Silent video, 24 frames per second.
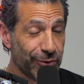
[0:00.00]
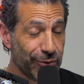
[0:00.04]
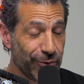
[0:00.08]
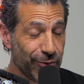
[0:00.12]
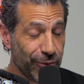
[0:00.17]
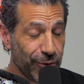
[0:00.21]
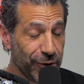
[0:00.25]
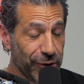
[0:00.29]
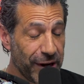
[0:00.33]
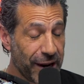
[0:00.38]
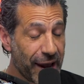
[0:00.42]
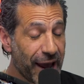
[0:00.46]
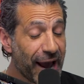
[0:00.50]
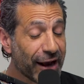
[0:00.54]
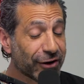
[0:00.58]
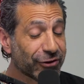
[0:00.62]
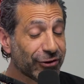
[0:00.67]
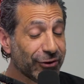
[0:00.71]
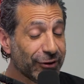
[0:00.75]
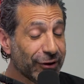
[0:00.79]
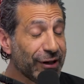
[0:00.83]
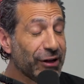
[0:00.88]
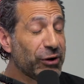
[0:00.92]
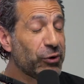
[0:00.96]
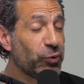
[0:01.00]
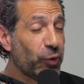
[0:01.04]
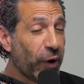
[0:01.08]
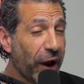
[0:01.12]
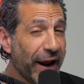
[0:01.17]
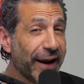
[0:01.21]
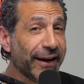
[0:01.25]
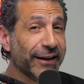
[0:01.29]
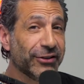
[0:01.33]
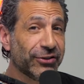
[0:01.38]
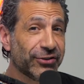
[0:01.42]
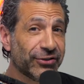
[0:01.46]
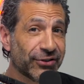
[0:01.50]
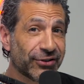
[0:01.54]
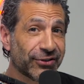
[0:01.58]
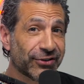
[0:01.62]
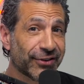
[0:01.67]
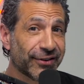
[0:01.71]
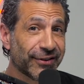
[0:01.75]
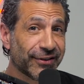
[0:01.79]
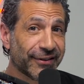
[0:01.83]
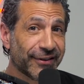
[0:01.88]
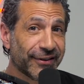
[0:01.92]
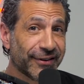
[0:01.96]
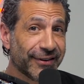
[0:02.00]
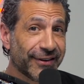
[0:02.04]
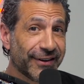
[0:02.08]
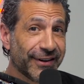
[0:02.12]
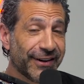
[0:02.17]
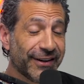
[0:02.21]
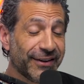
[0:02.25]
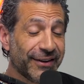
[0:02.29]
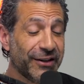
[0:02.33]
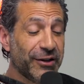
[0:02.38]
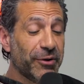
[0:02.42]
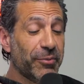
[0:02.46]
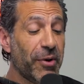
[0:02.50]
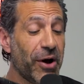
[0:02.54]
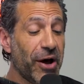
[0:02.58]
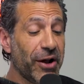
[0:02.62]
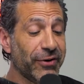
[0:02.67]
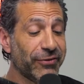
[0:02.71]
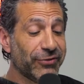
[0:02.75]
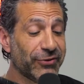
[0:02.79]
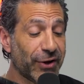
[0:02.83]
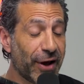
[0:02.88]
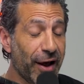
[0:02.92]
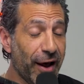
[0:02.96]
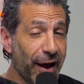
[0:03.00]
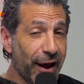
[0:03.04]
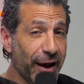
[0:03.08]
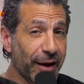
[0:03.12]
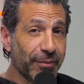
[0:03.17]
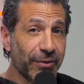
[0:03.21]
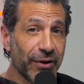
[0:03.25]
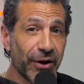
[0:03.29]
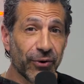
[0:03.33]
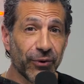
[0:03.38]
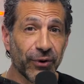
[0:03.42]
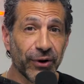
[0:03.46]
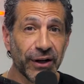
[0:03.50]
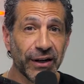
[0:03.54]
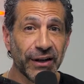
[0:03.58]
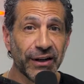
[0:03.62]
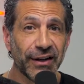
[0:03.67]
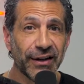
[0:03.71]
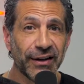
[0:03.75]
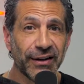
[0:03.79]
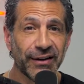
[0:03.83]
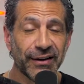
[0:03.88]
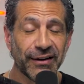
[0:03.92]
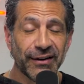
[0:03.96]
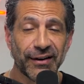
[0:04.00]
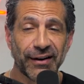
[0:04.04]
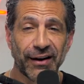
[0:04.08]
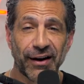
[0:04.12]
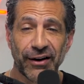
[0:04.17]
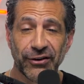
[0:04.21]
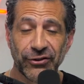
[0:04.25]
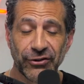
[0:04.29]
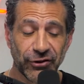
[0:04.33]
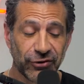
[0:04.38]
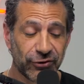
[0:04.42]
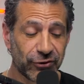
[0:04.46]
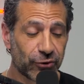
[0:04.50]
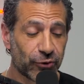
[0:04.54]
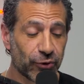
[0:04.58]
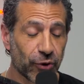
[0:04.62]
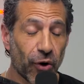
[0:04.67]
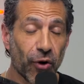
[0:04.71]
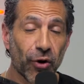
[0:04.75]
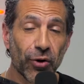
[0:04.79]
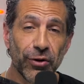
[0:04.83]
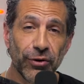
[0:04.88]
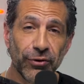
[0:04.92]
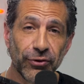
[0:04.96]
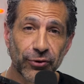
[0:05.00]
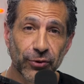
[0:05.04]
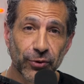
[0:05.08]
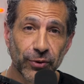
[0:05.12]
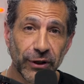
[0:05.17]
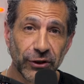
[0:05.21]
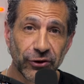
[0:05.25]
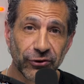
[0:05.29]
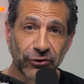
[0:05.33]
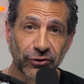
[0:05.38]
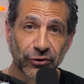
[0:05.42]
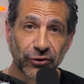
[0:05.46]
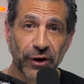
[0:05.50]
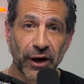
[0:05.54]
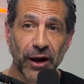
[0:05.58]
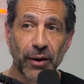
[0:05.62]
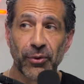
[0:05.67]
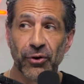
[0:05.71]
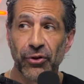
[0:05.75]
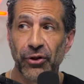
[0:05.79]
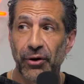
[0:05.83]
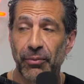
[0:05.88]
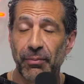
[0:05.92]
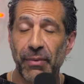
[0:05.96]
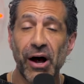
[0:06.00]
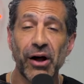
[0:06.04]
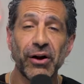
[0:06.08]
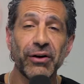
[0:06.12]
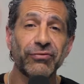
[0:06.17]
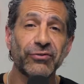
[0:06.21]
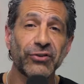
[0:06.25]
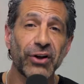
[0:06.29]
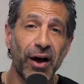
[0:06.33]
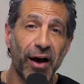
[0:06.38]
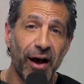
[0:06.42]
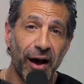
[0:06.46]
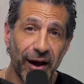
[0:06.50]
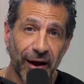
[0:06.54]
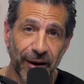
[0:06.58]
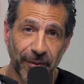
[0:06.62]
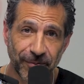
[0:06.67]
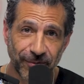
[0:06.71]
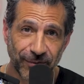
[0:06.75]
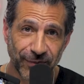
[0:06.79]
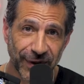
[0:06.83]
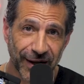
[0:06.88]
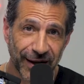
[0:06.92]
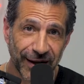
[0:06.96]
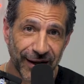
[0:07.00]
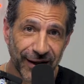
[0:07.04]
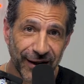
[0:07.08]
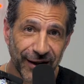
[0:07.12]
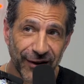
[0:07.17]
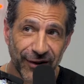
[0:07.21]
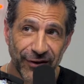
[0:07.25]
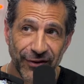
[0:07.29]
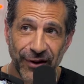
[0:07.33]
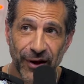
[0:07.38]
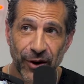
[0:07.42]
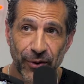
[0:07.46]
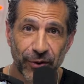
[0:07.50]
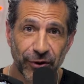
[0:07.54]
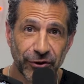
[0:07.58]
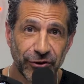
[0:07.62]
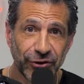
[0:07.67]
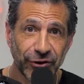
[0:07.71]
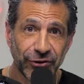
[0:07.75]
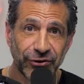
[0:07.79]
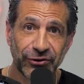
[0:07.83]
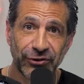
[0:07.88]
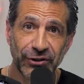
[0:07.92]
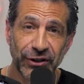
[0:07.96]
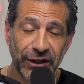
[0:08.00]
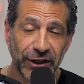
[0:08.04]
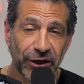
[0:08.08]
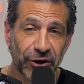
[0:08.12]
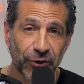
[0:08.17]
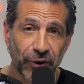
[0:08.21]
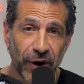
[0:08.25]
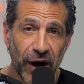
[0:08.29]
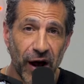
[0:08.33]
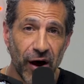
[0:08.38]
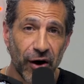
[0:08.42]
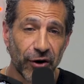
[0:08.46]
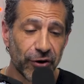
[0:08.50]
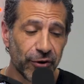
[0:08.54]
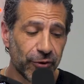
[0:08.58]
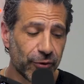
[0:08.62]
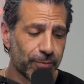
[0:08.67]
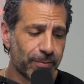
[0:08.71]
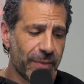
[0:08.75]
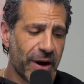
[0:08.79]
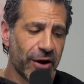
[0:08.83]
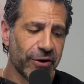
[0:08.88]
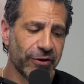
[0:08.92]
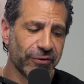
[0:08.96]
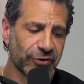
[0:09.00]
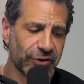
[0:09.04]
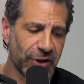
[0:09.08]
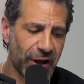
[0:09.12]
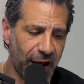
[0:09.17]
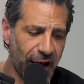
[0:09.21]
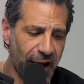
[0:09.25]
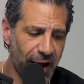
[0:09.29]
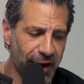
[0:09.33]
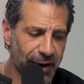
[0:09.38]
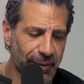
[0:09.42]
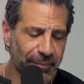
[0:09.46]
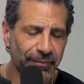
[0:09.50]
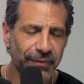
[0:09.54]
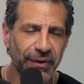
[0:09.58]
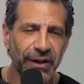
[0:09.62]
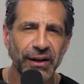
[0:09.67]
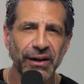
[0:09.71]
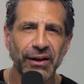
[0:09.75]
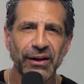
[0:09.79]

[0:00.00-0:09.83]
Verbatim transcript: we actually waste, the amount of time that we are just scrolling through Instagram, or the amount of time that we're just sitting around, the amount of time